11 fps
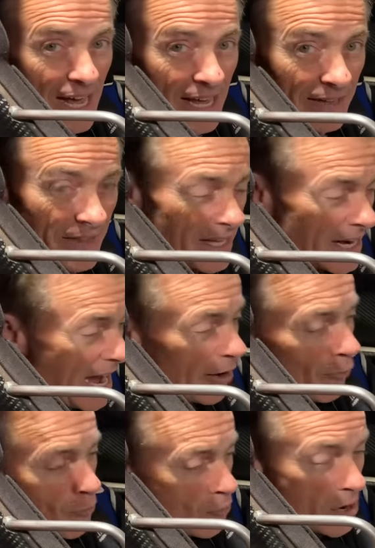And then I
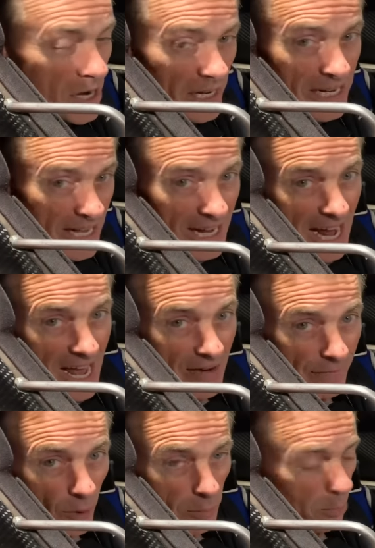really get a
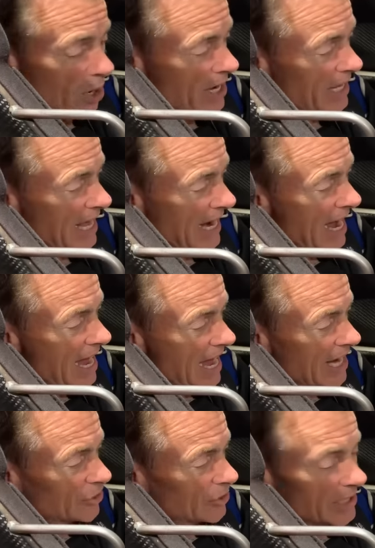handful of brake and I
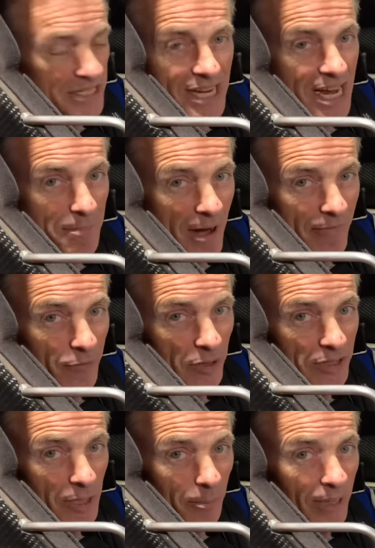actually take my
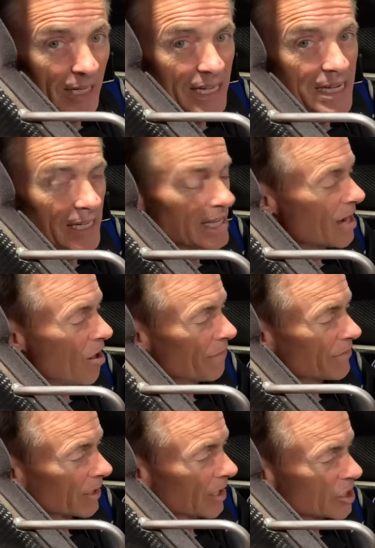foot completely
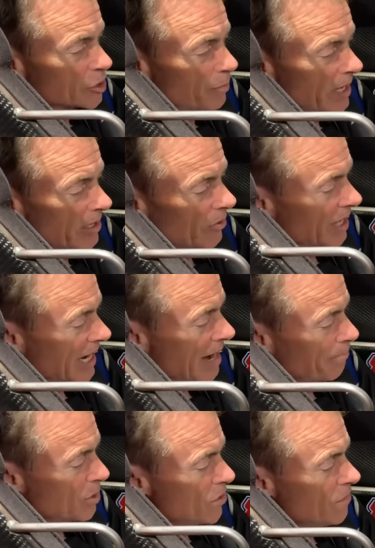off the clutch pedal and I
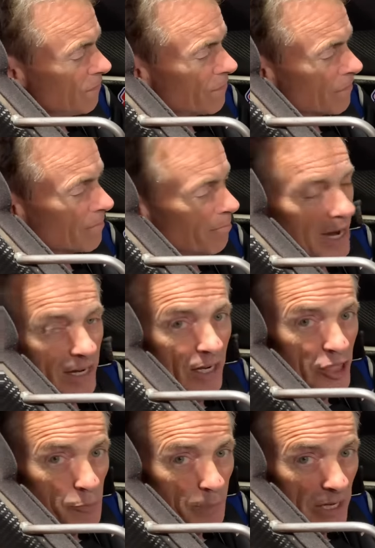move my
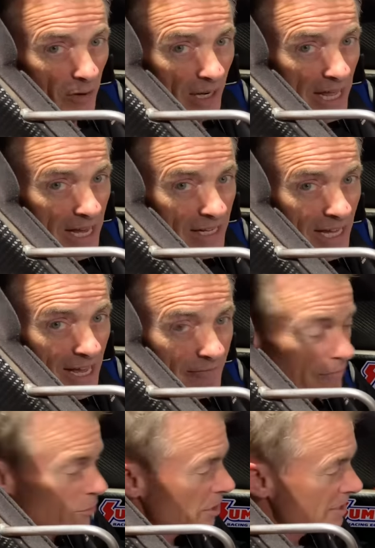clutch pedal leg and
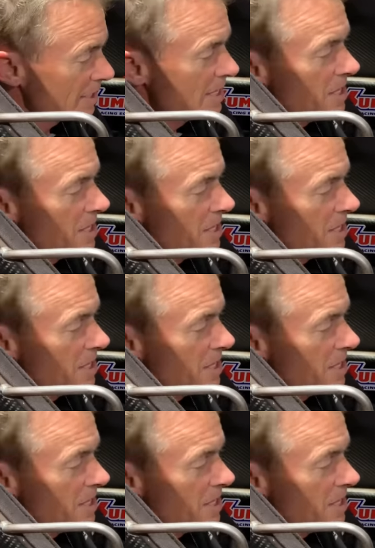foot